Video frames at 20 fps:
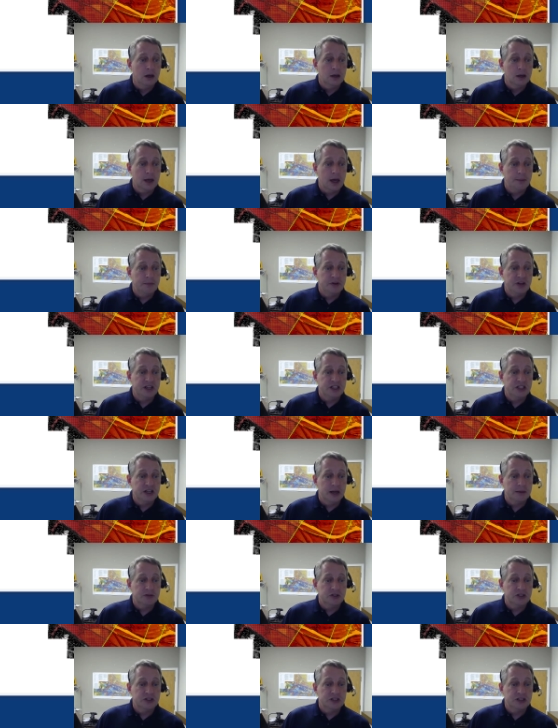Computation
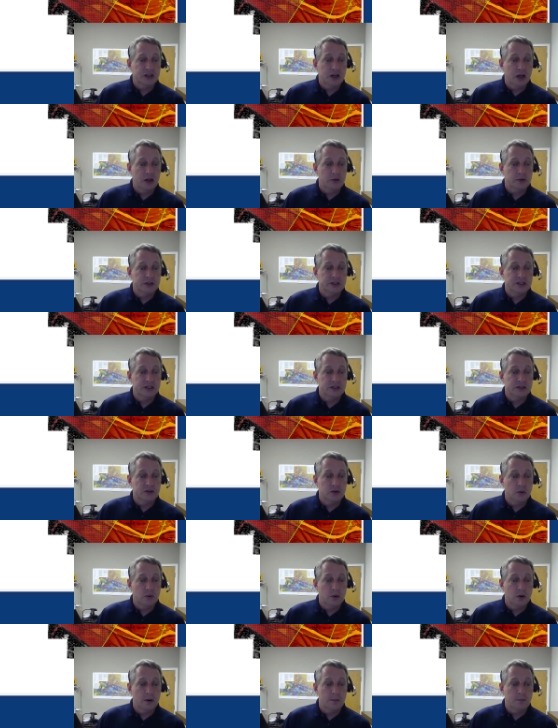Options and Tolerances,
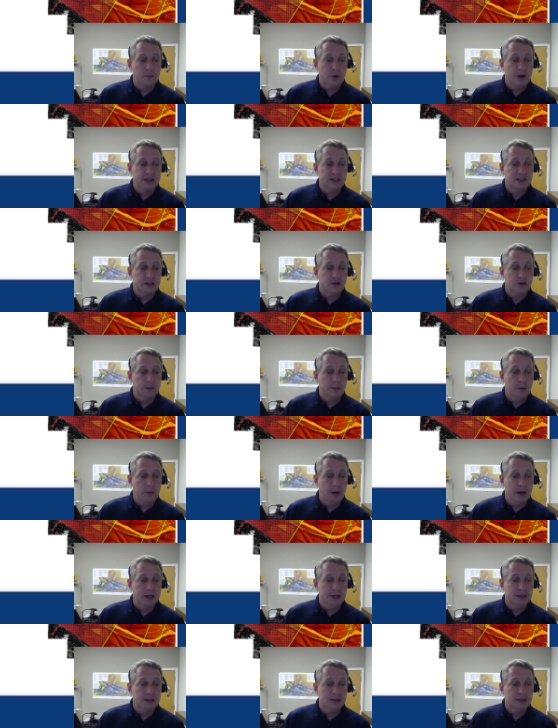or press the triple
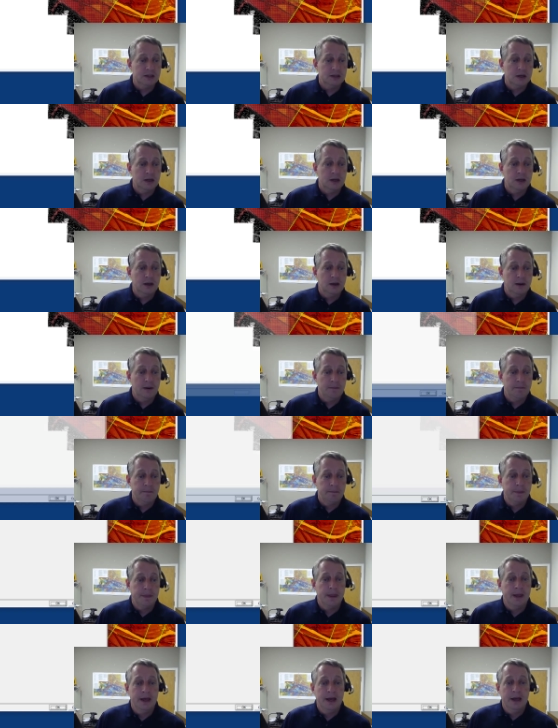buttons,
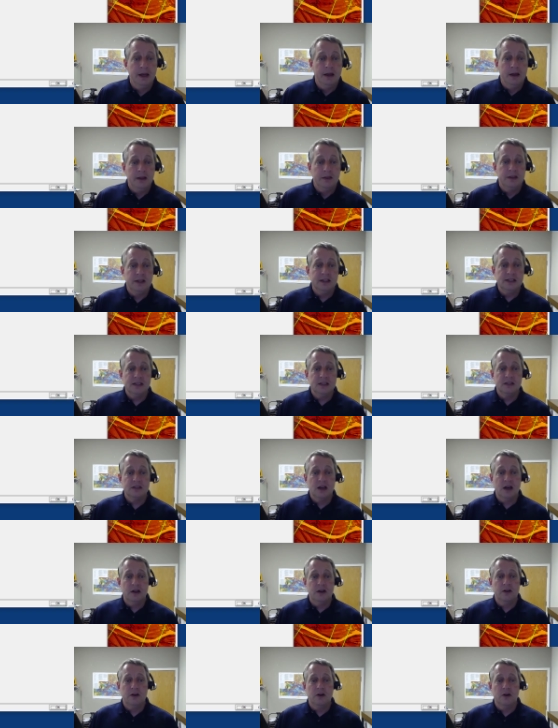this is
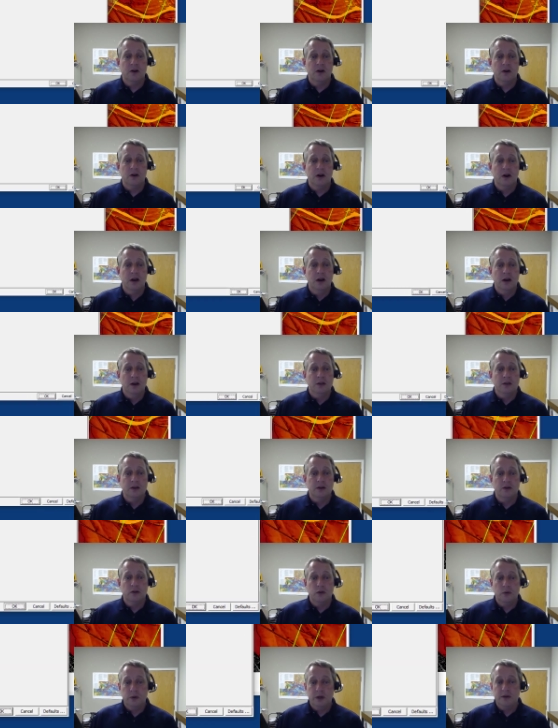under the
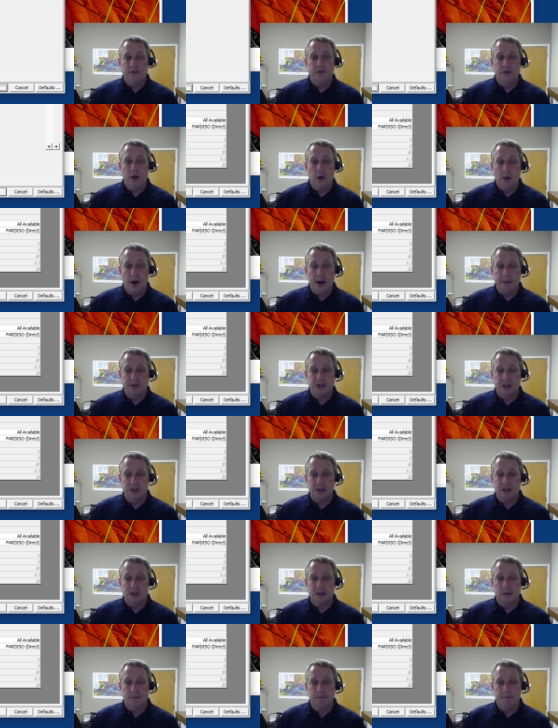2D flow
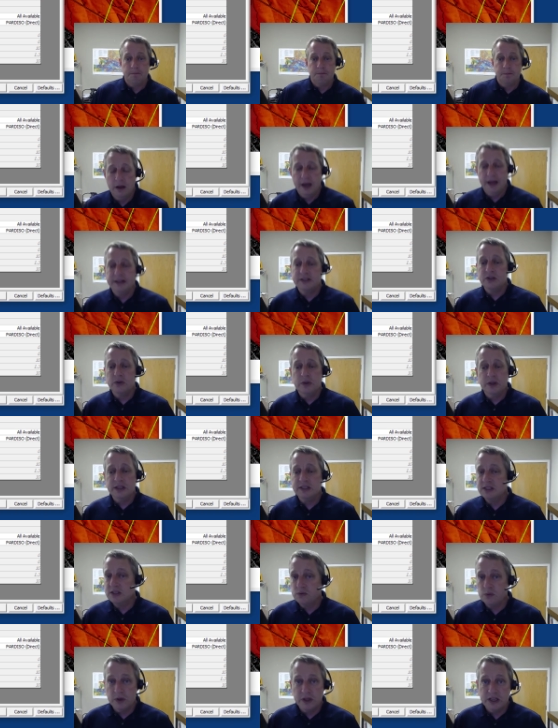options. And so this
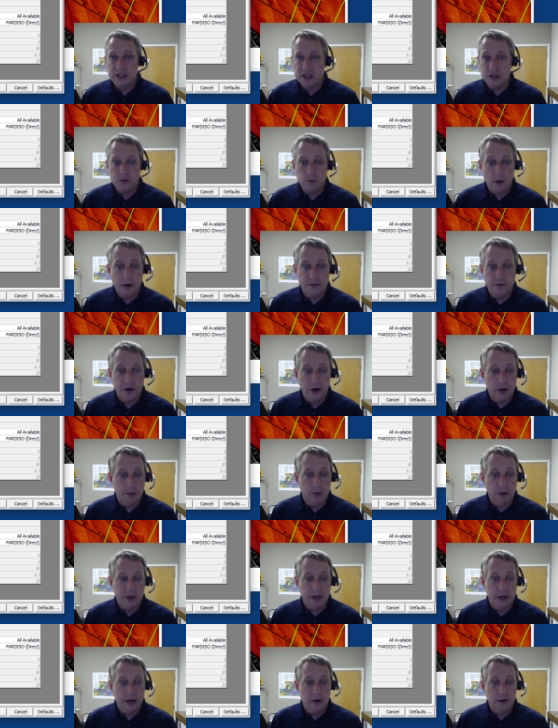is really just one variable
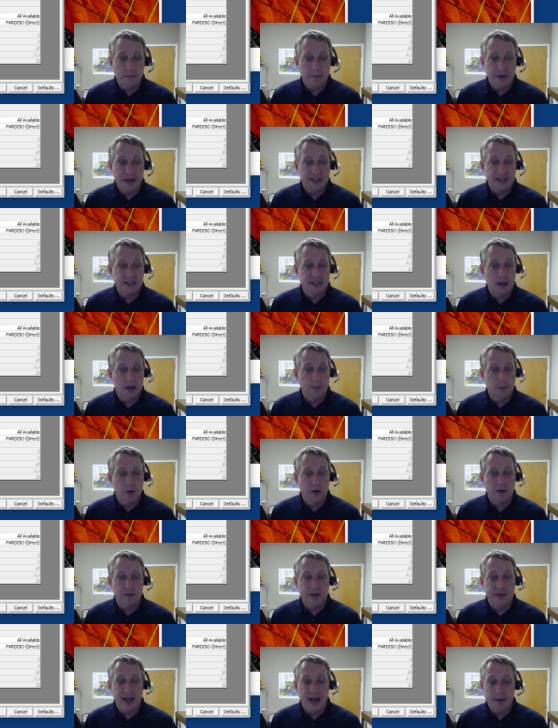here. It's number
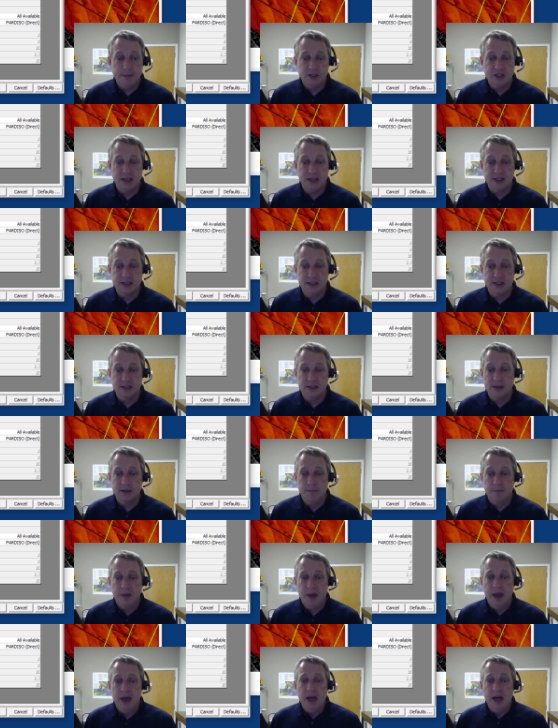of time slices.
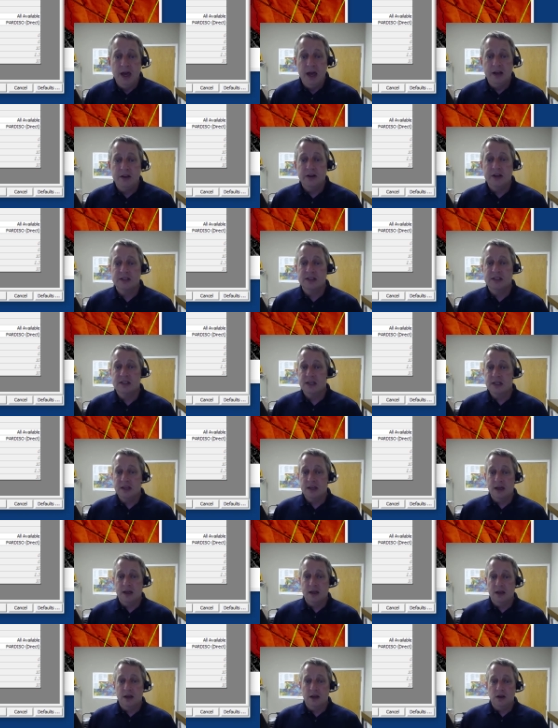And you can see
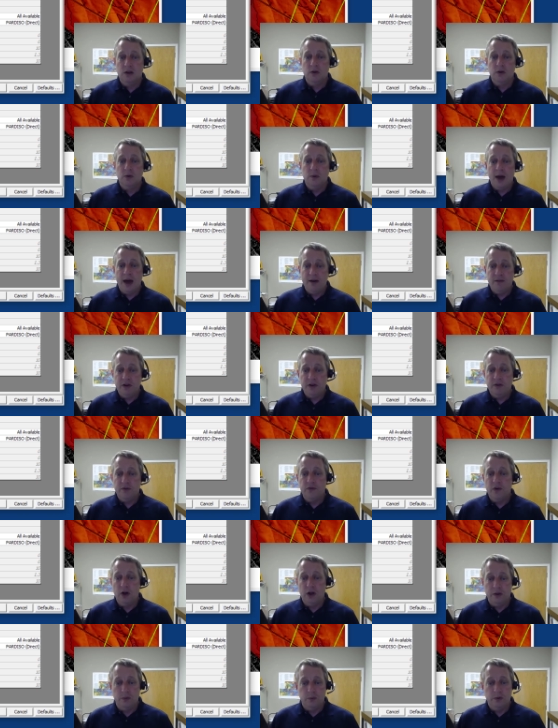that you have a
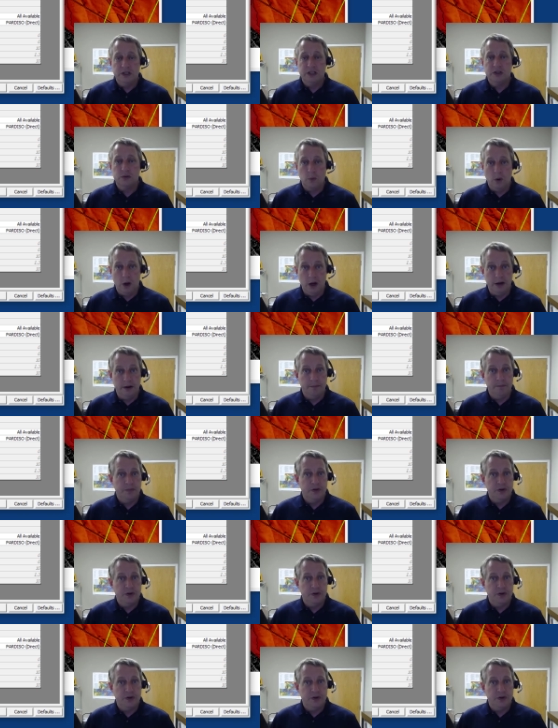default, which is 1.